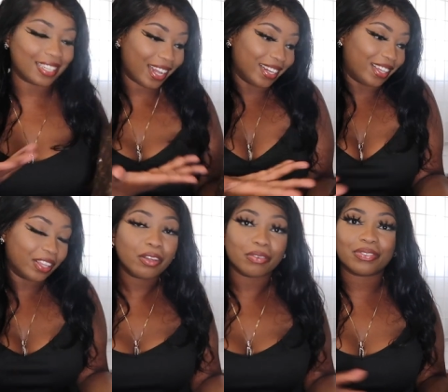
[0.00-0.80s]
got a
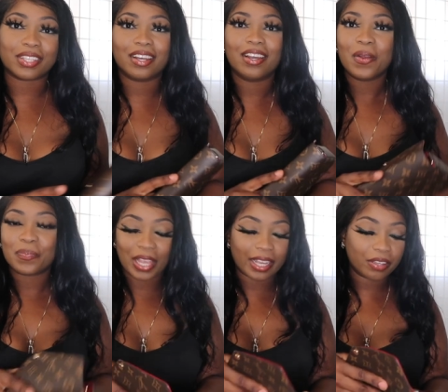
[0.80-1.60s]
gift
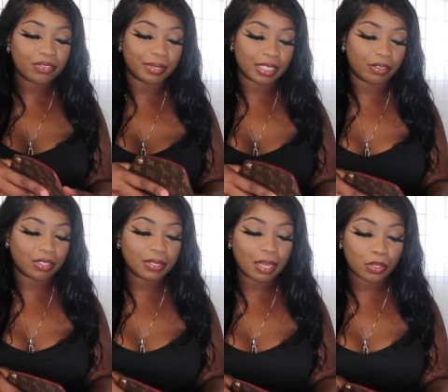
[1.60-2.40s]
i gift
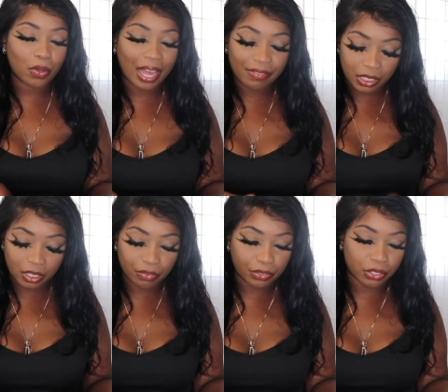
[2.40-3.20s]
myself sometimes you have to
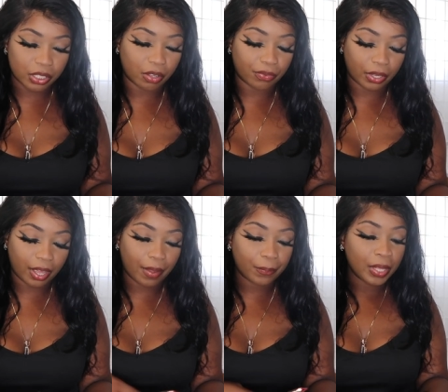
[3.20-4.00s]
gift yourself
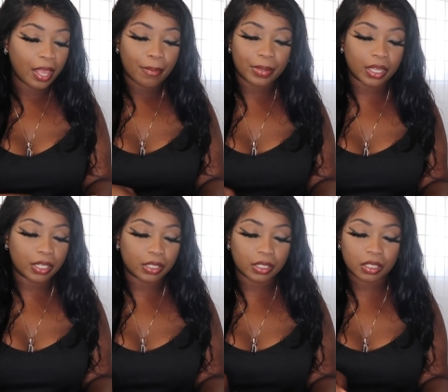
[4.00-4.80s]
okay
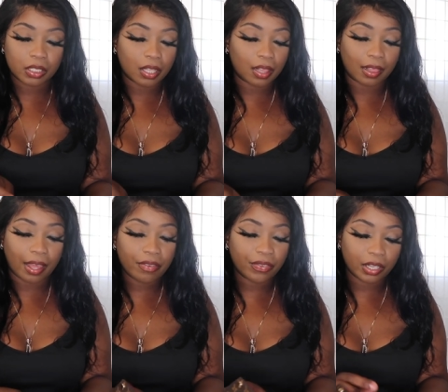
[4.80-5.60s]
because
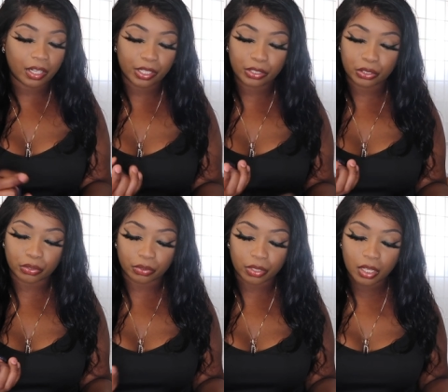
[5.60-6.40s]
life can hit
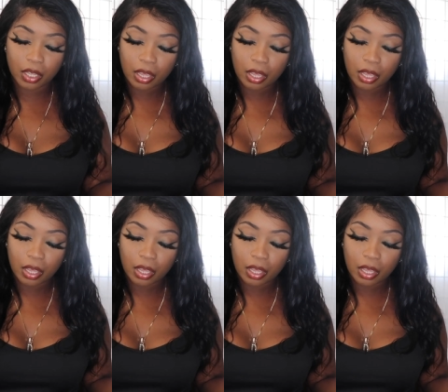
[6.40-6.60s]
you